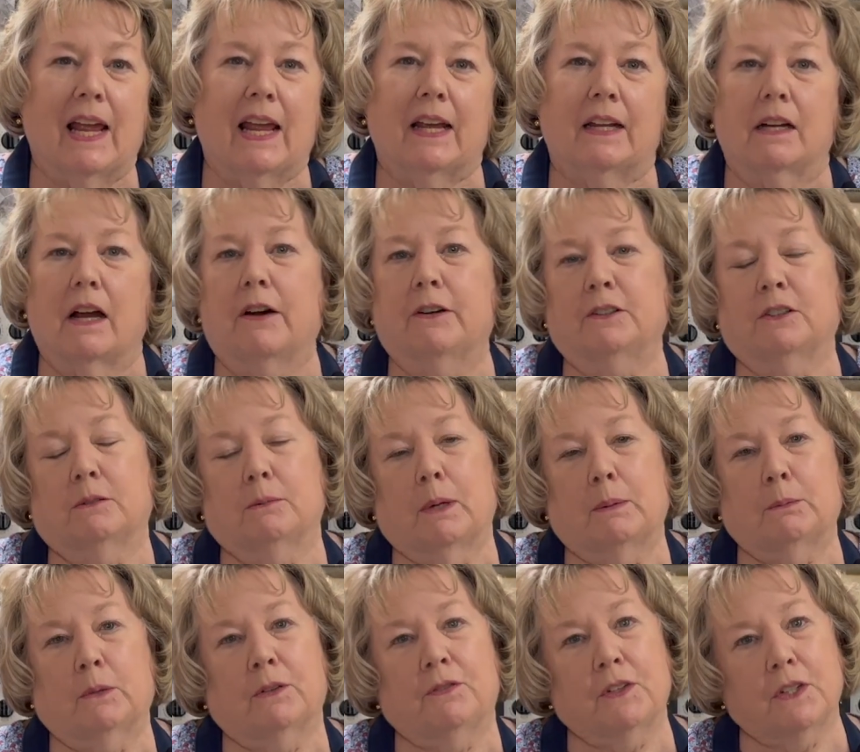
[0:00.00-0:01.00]
And always
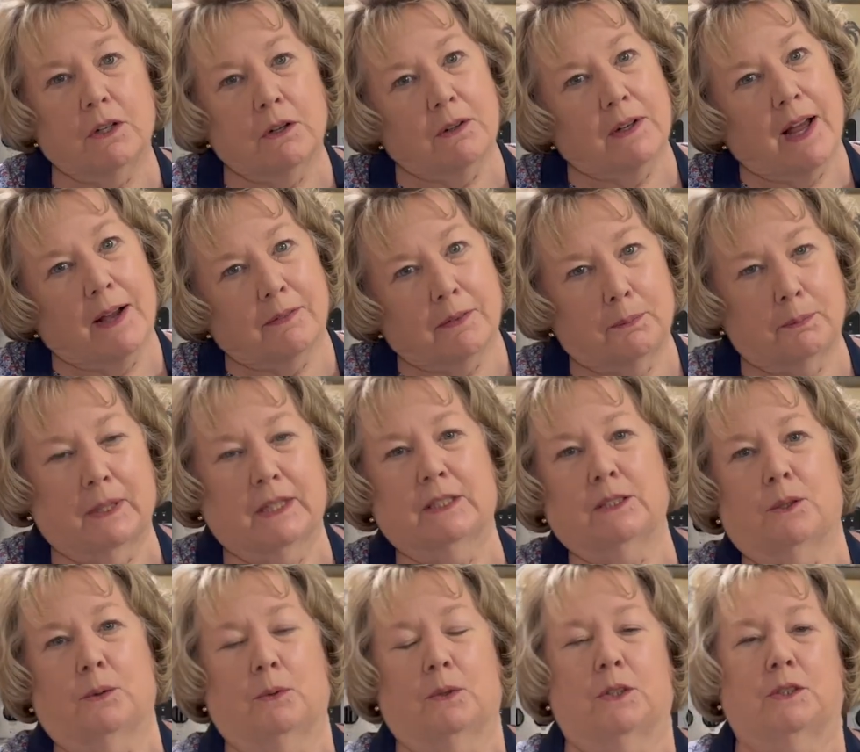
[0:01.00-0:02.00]
remember, if you don't have a place
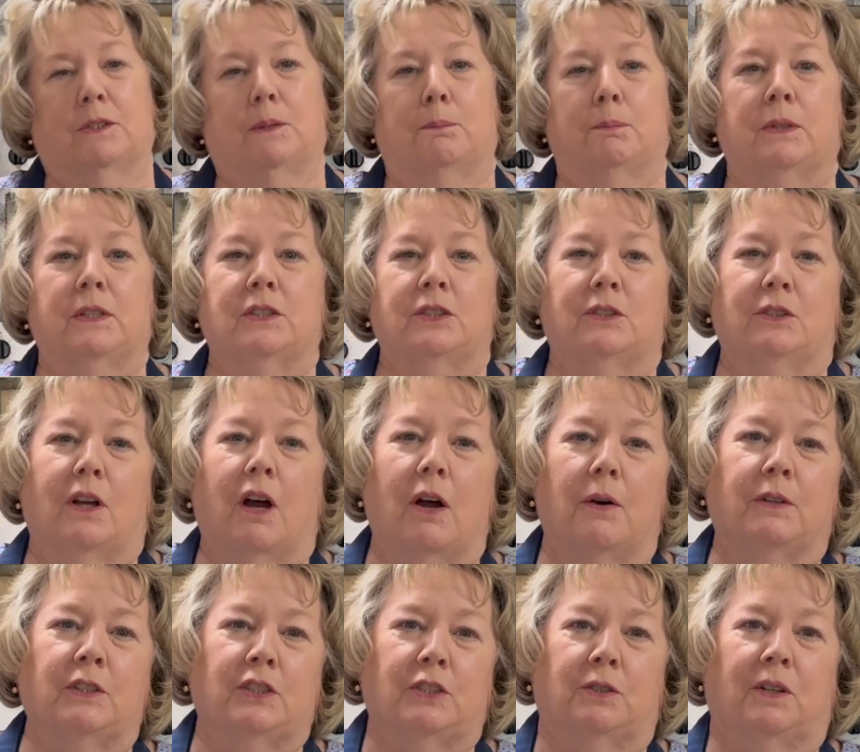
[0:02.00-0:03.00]
to worship, please
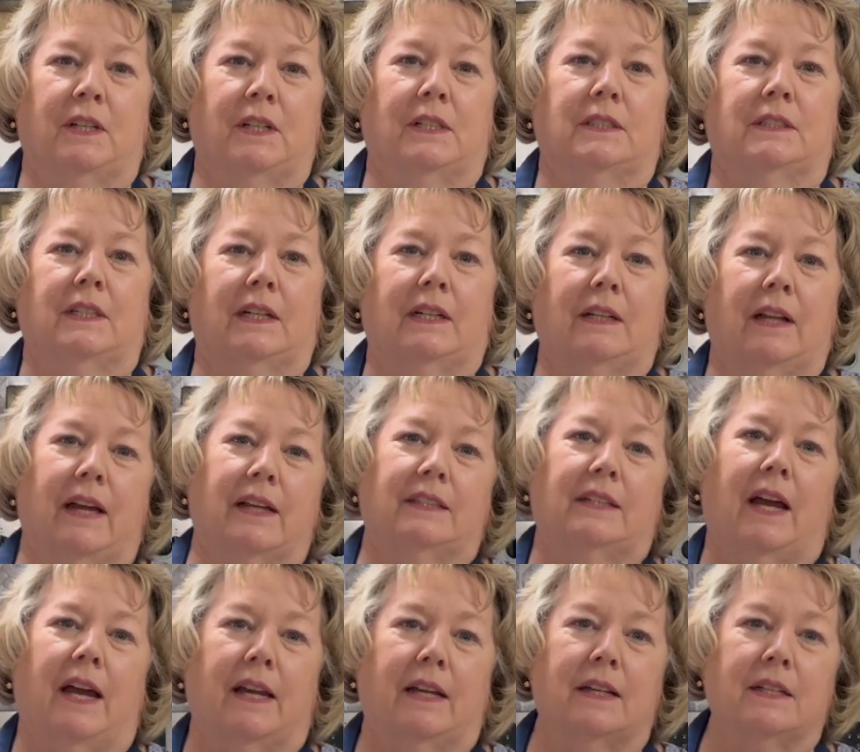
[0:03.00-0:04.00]
always join us at Glad
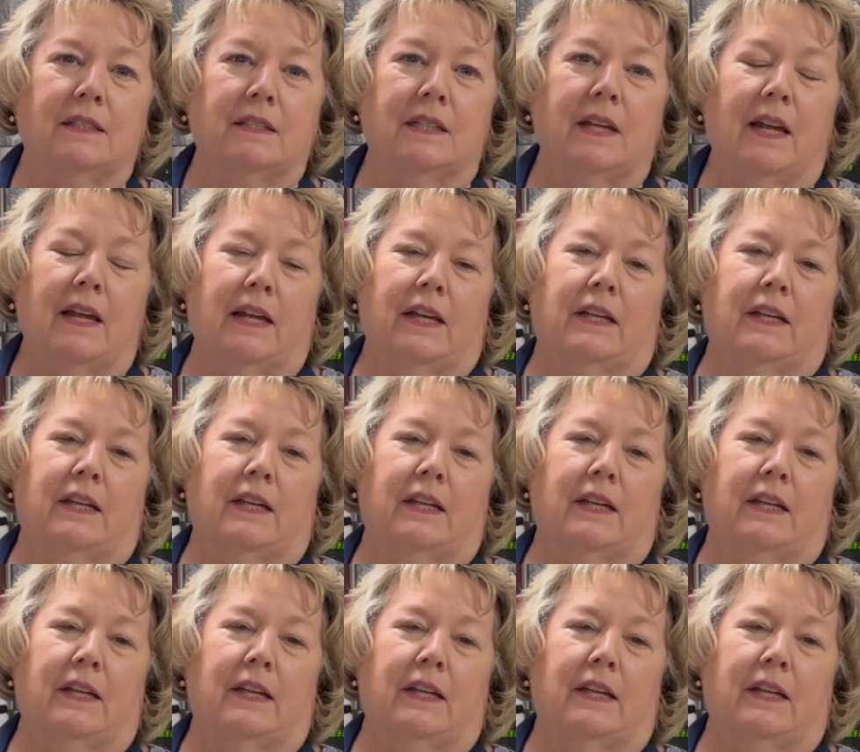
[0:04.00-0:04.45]
Tidings.